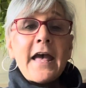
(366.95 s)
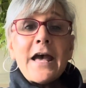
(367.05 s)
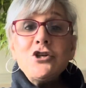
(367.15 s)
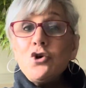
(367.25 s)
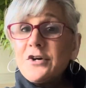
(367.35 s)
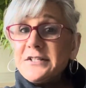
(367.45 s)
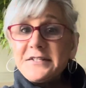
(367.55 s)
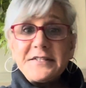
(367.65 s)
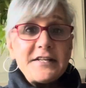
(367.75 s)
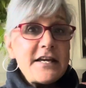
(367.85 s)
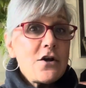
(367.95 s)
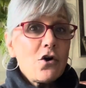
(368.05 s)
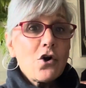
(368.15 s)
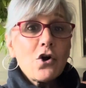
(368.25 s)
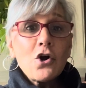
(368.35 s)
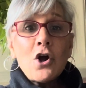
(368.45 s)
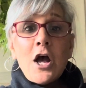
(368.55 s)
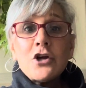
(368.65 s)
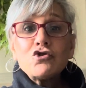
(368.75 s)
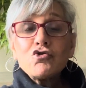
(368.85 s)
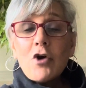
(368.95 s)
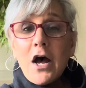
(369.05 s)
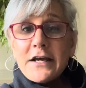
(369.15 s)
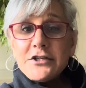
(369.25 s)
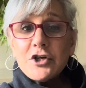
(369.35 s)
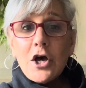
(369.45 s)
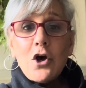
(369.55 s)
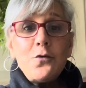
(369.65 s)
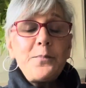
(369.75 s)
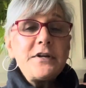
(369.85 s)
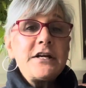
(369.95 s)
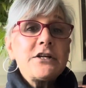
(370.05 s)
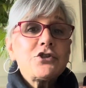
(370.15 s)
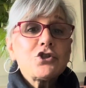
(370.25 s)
And you can see her trying to open it,